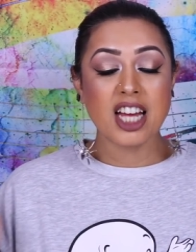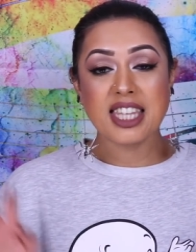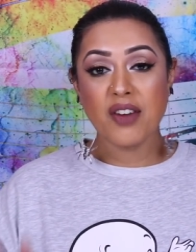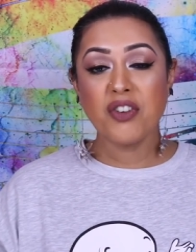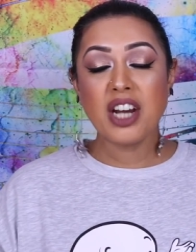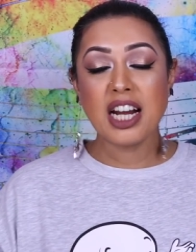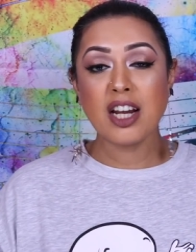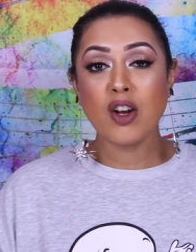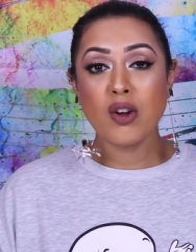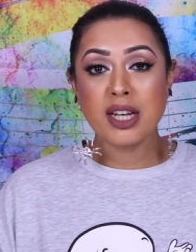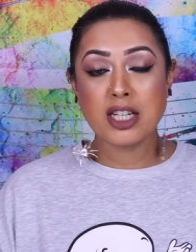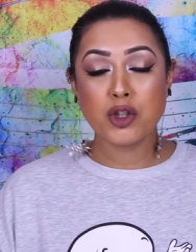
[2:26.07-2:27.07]
definitely
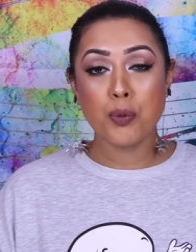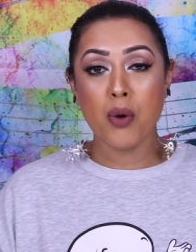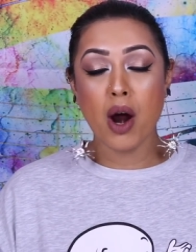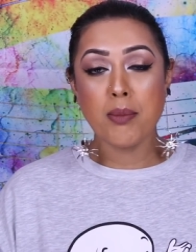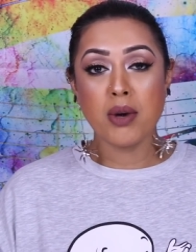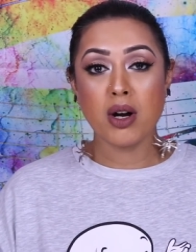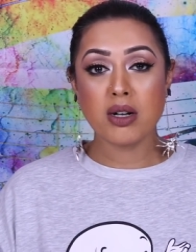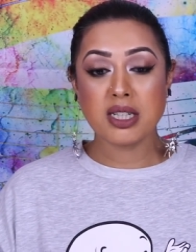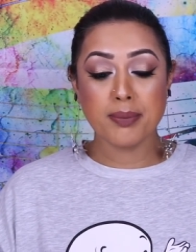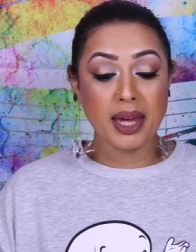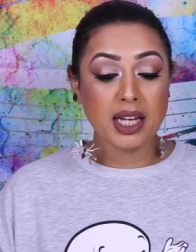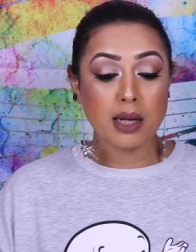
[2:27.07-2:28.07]
look into Primark's
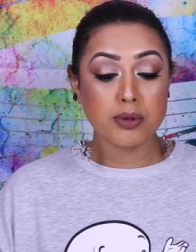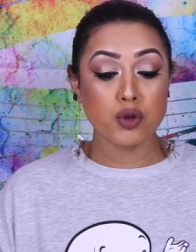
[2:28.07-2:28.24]
makeup